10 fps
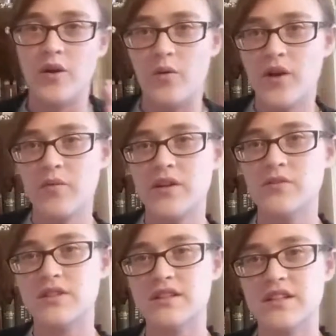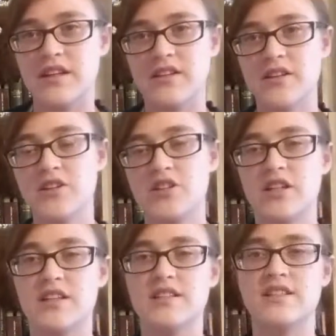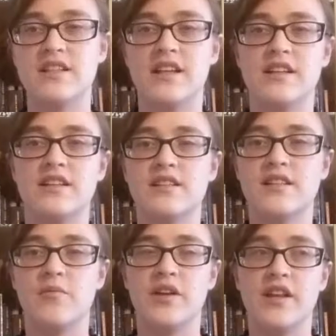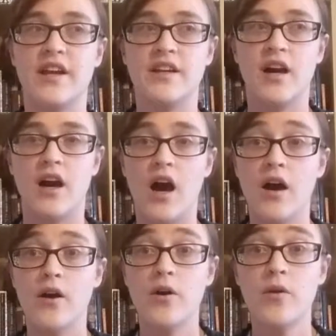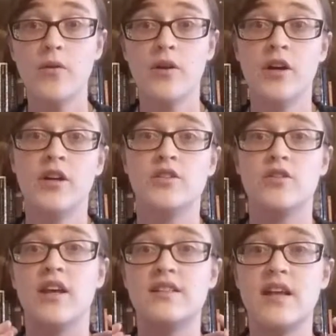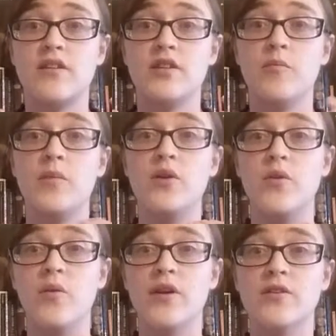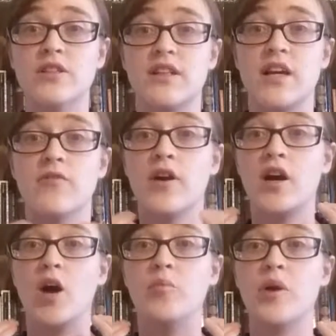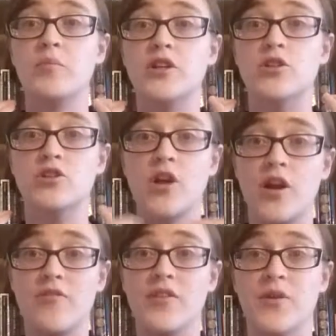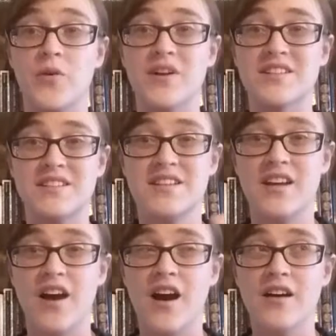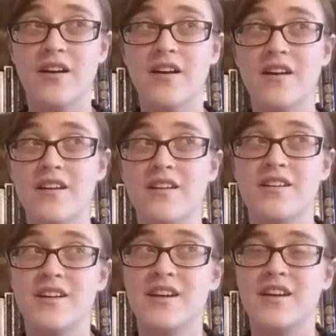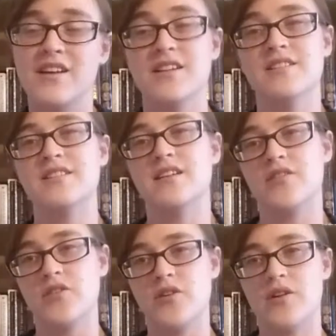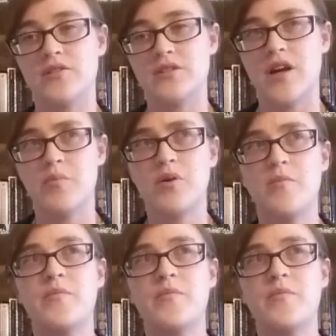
where we use this in English is in something like uh-oh, so that sound in the middle where you just kind of abruptly shut off the noise. Is the glottal stop.